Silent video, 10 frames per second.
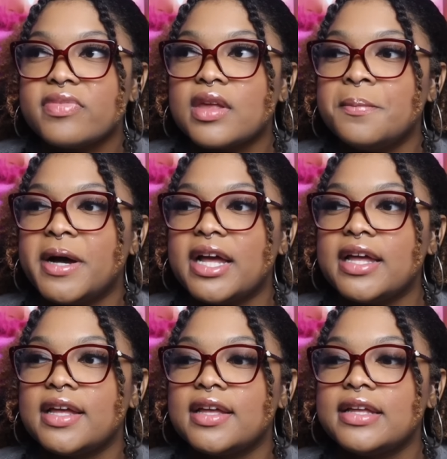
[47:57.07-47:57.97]

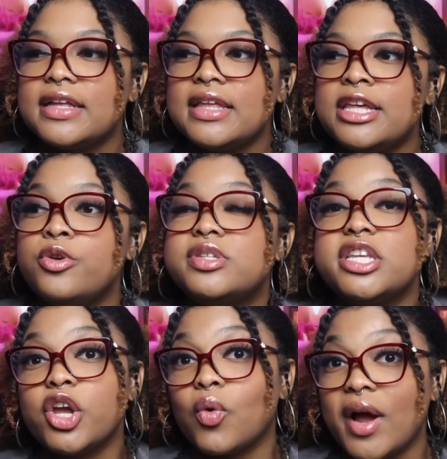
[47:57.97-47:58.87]
but you
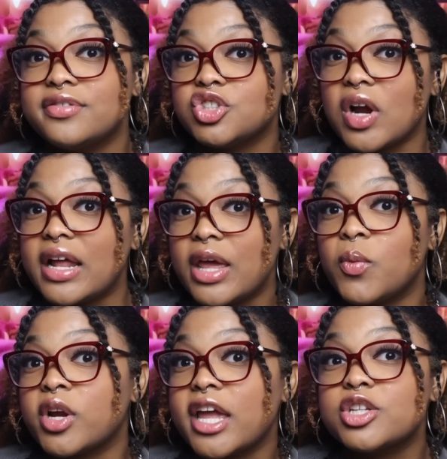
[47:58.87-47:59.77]
see your wife struggling
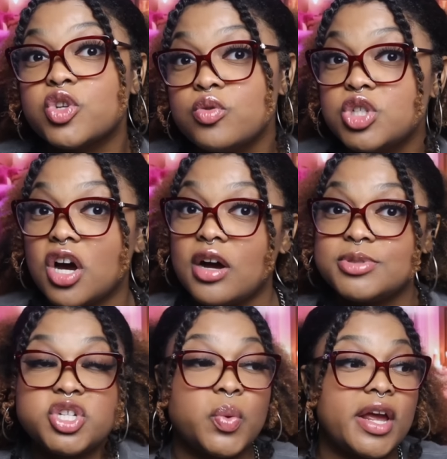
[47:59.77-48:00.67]
working two jobs.
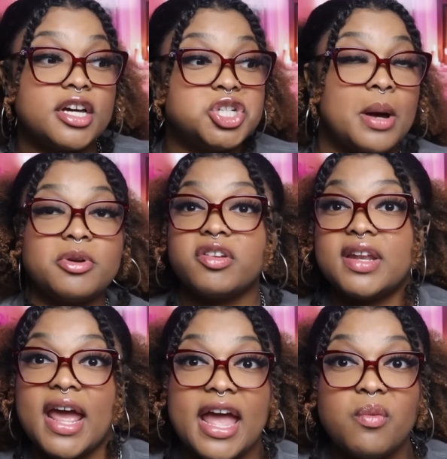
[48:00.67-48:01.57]
She's working a job during the
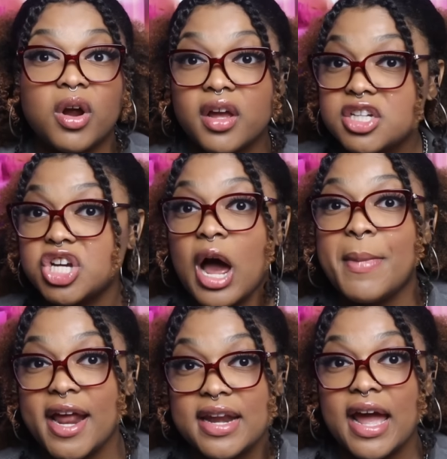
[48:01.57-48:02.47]
day, working a job
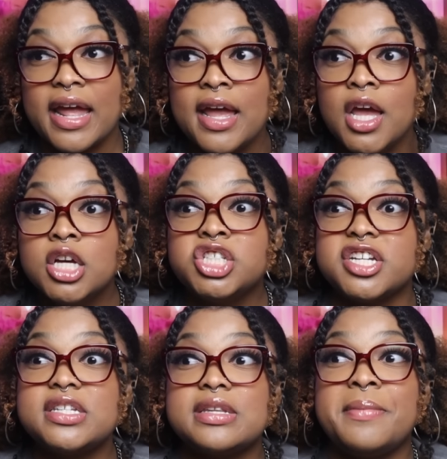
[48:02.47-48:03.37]
at night,
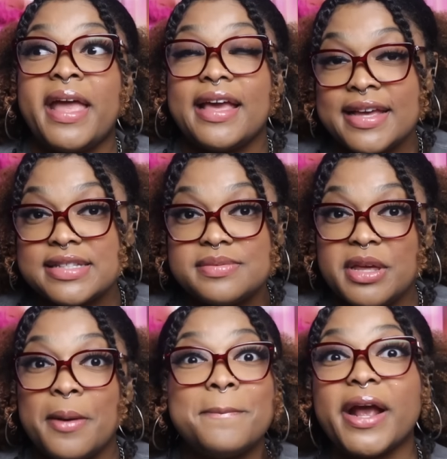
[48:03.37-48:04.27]
just to make ends meet,